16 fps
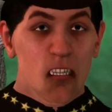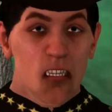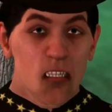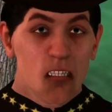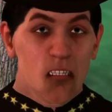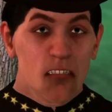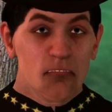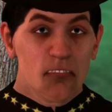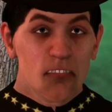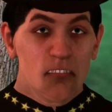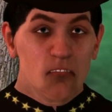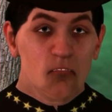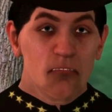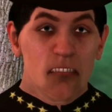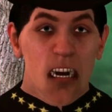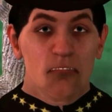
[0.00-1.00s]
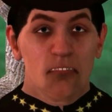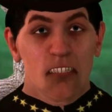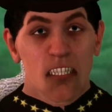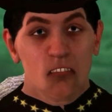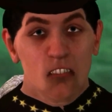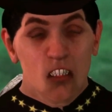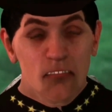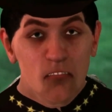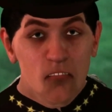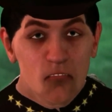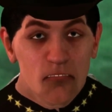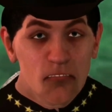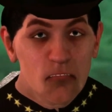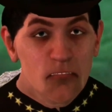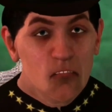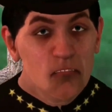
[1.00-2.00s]
Although you look like
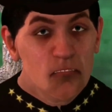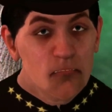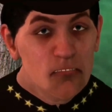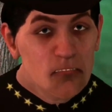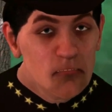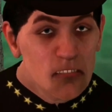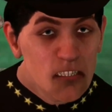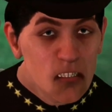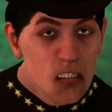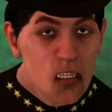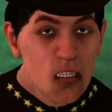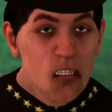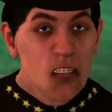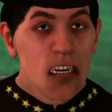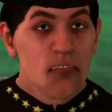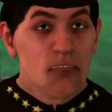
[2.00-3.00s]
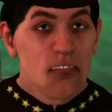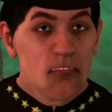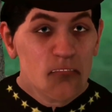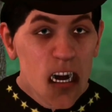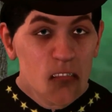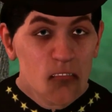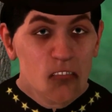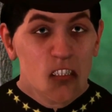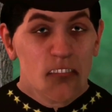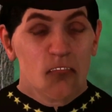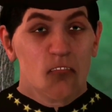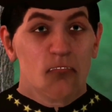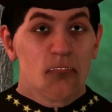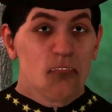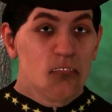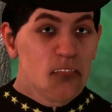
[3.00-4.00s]
identical twins, you do not have
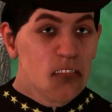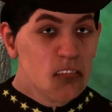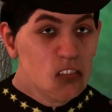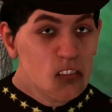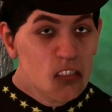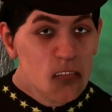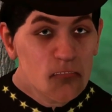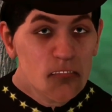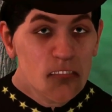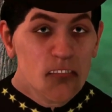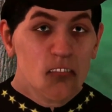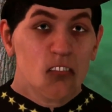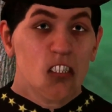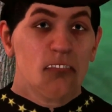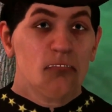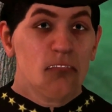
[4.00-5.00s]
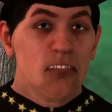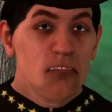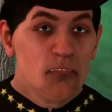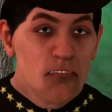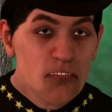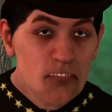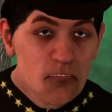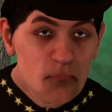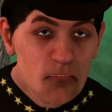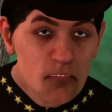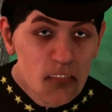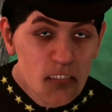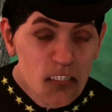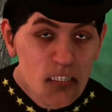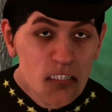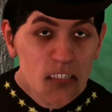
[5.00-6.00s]
identical personalities or skills.
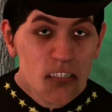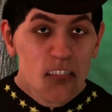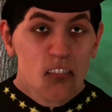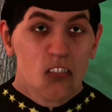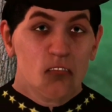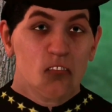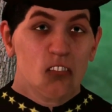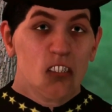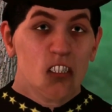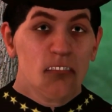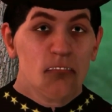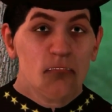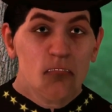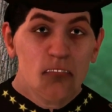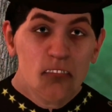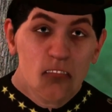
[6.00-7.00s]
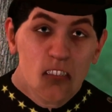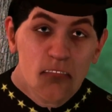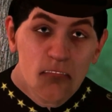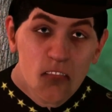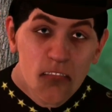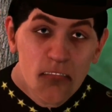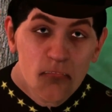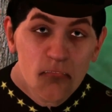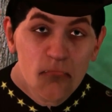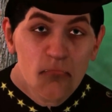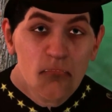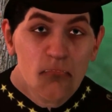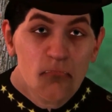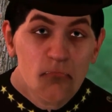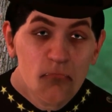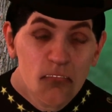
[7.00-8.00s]
You two seem very different.
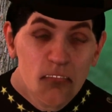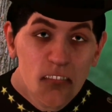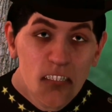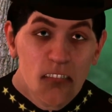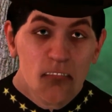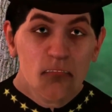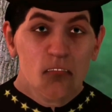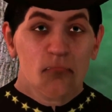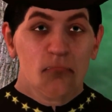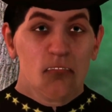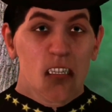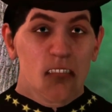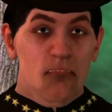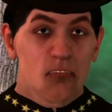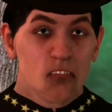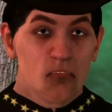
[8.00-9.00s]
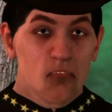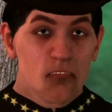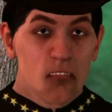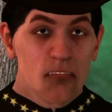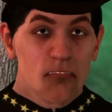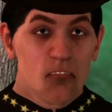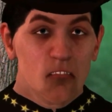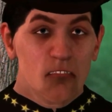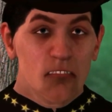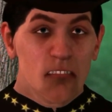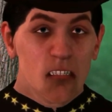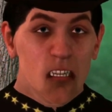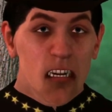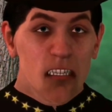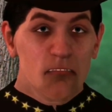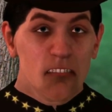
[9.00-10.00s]
If you are an officer for the Queen's
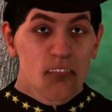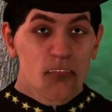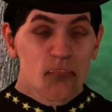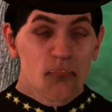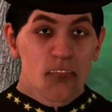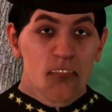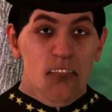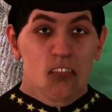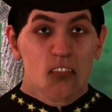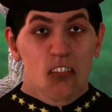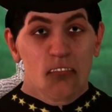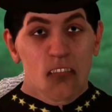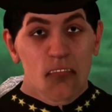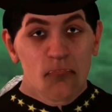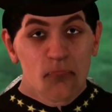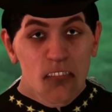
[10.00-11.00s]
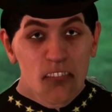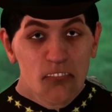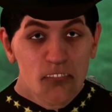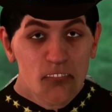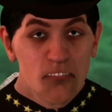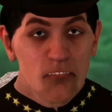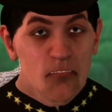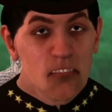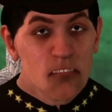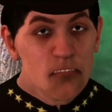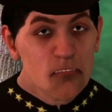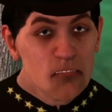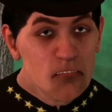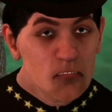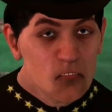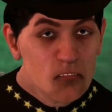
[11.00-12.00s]
army, Rassendyll, you must be
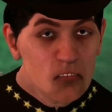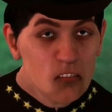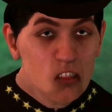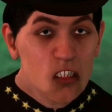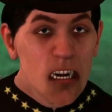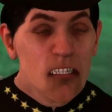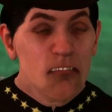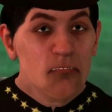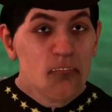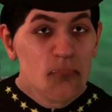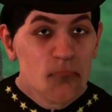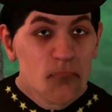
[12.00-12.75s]
good with a sword.